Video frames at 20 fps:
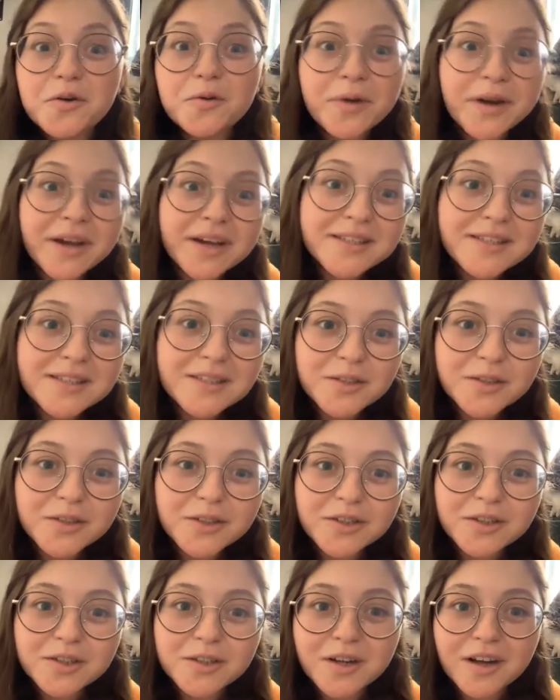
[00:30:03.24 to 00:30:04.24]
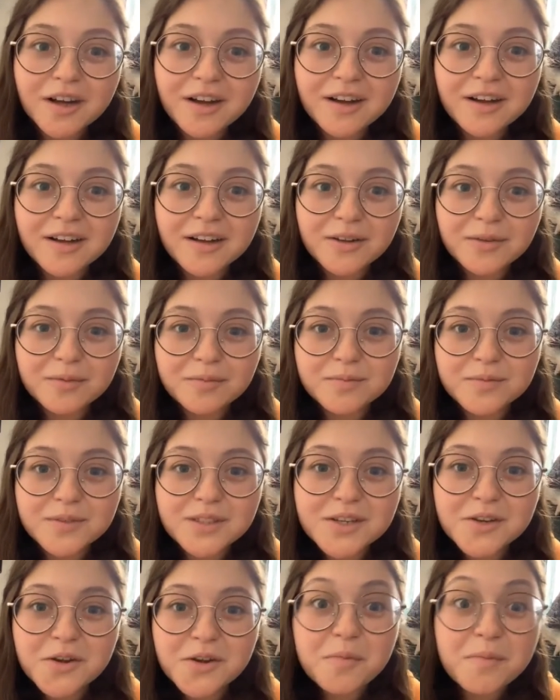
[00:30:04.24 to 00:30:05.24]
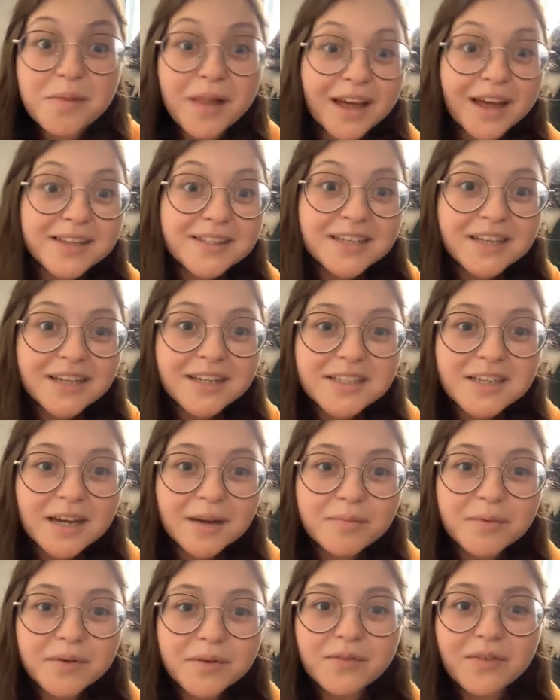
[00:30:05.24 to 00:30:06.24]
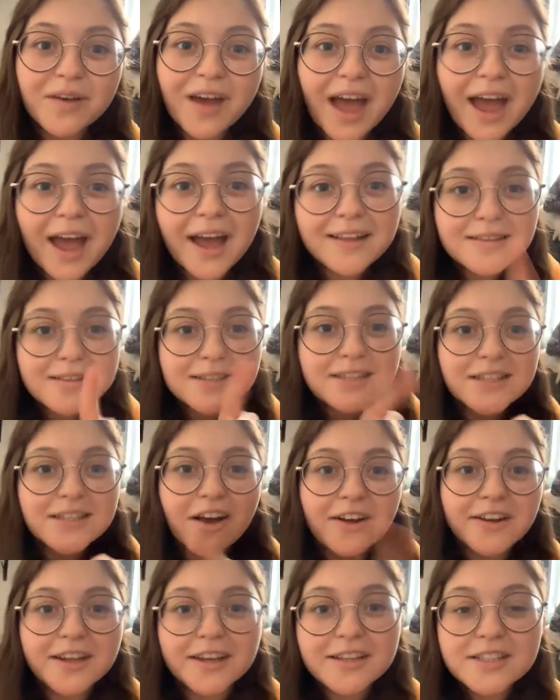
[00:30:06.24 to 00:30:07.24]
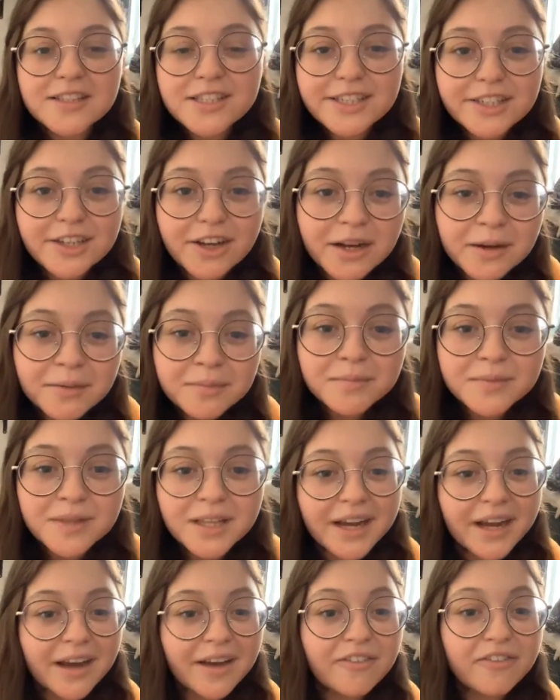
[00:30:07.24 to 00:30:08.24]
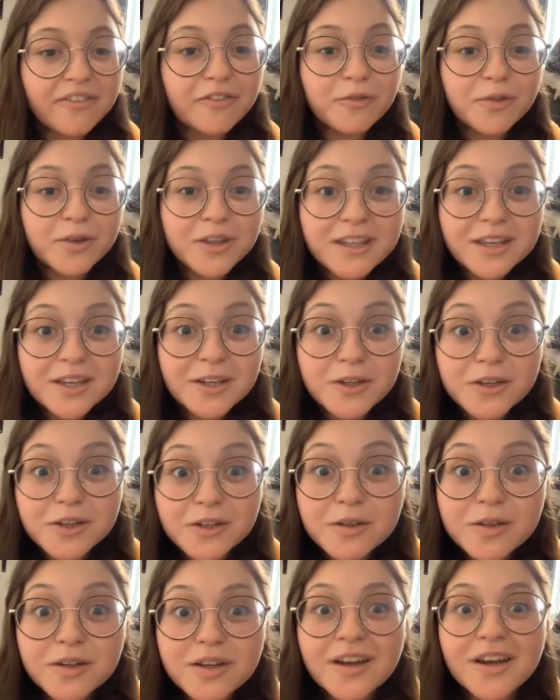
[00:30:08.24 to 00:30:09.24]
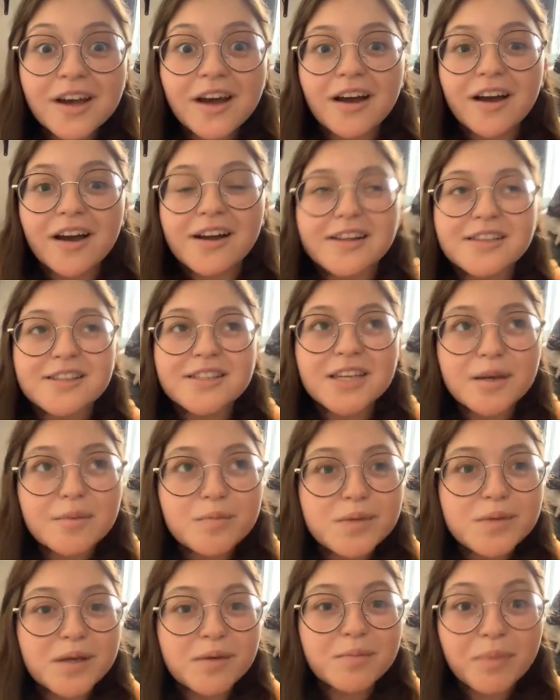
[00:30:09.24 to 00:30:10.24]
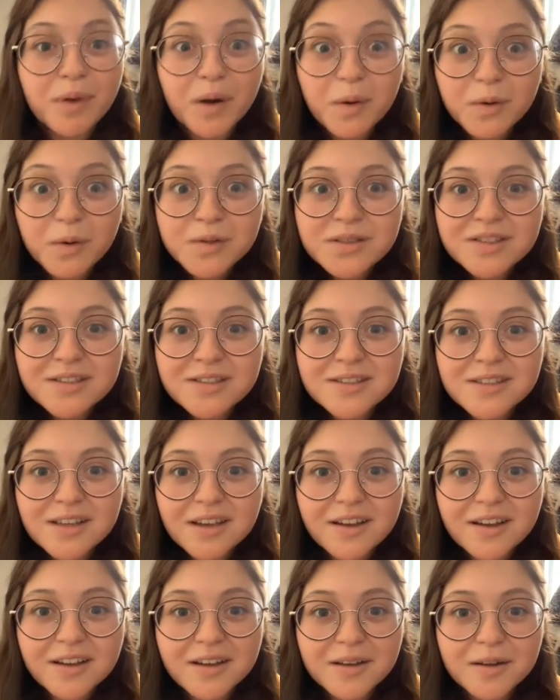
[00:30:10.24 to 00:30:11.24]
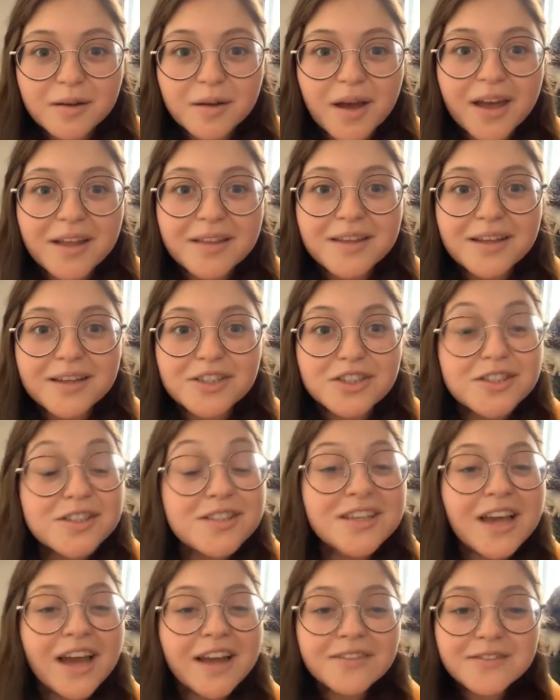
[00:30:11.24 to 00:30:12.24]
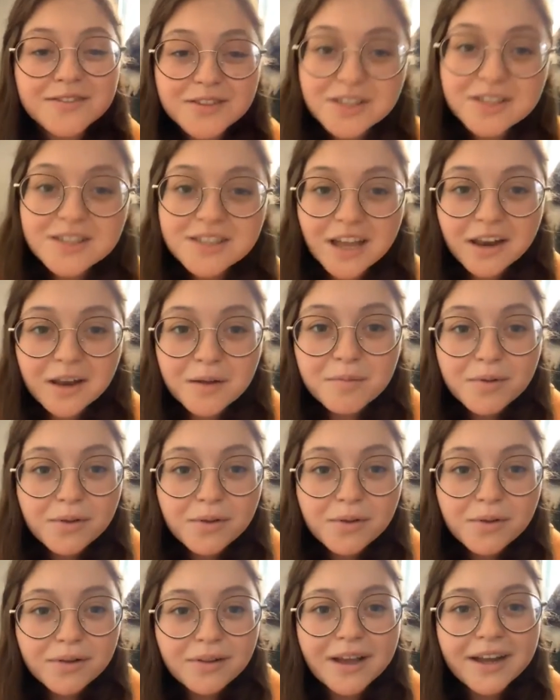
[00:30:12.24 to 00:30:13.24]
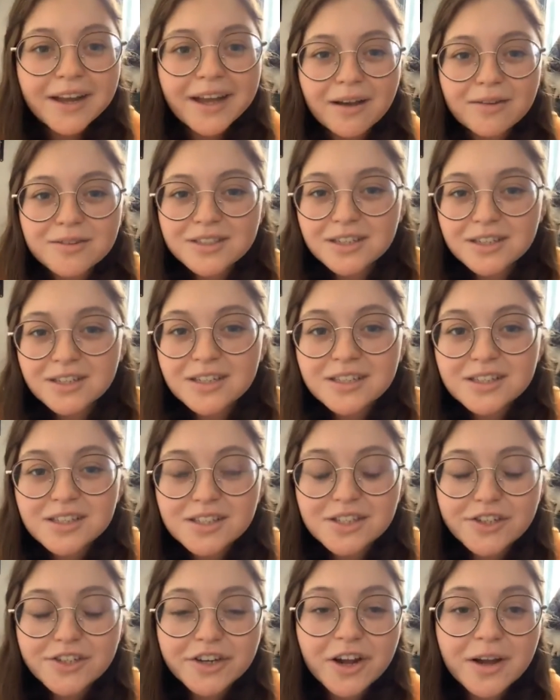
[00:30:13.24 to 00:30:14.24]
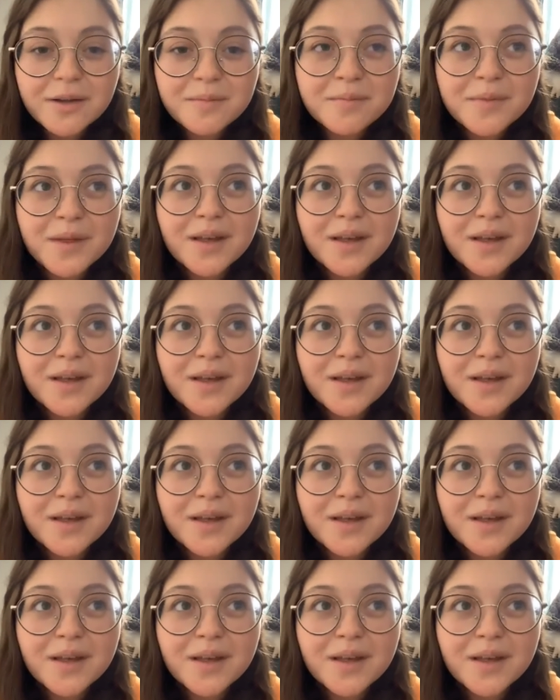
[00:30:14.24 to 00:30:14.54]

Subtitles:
waste or zero plastic type of ads on Instagram. They have really good tips and posts, and then just kind of sustainable accounts on Instagram.